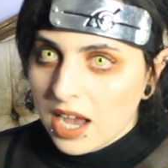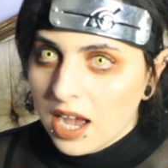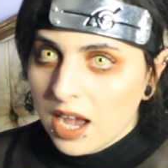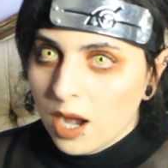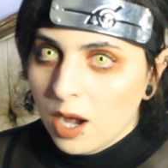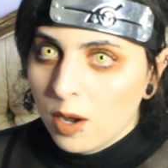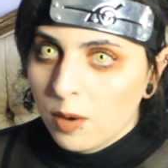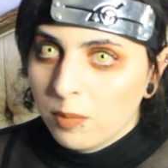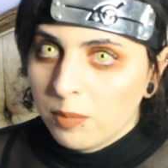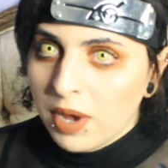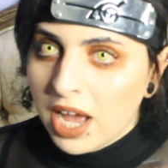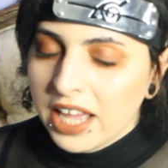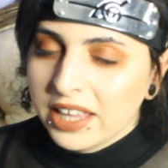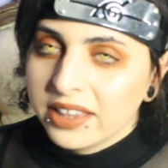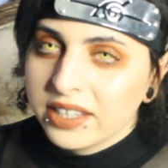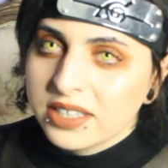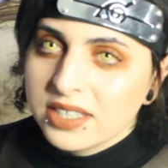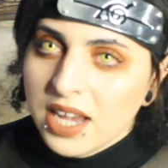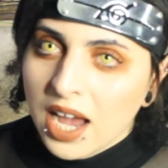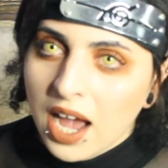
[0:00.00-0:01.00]

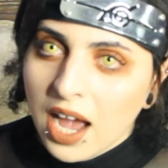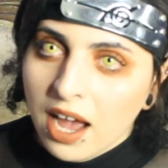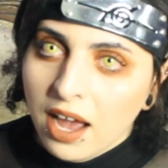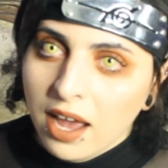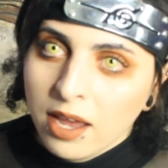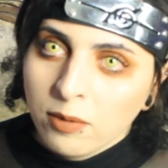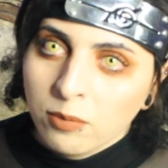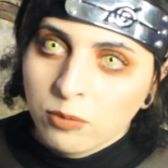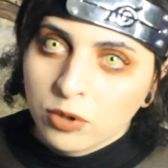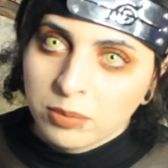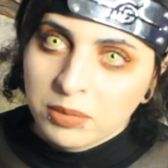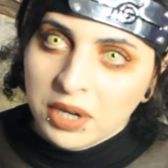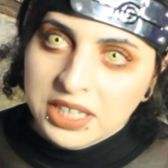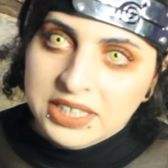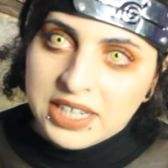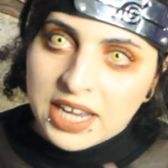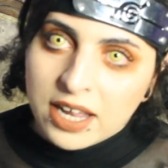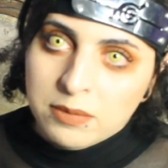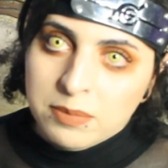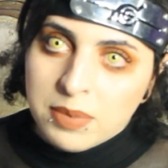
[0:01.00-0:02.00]
at the time when my
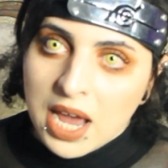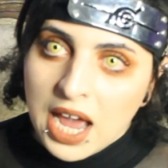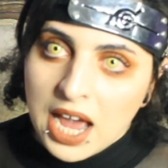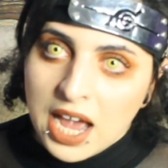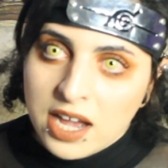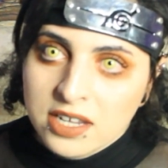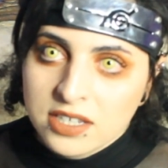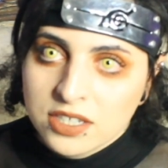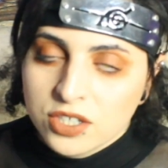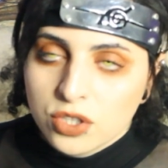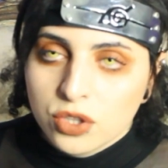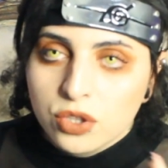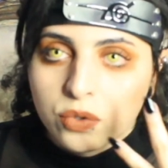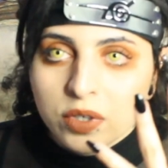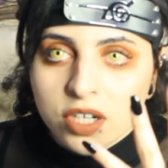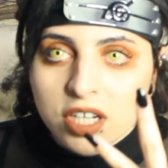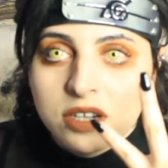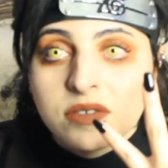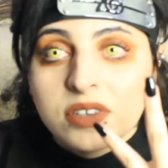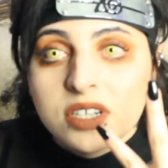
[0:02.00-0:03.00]
dad passed,
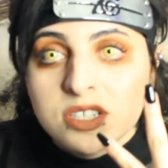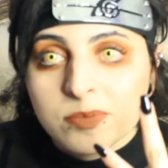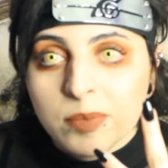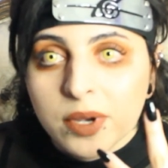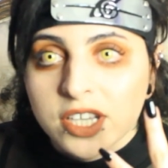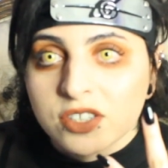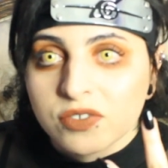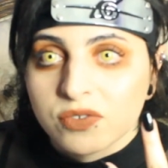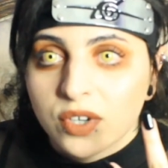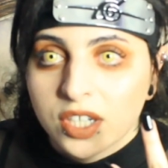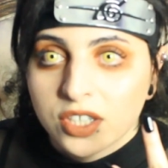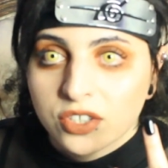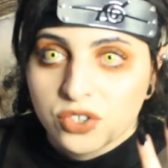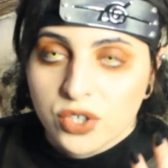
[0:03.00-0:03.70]
3 of his best friends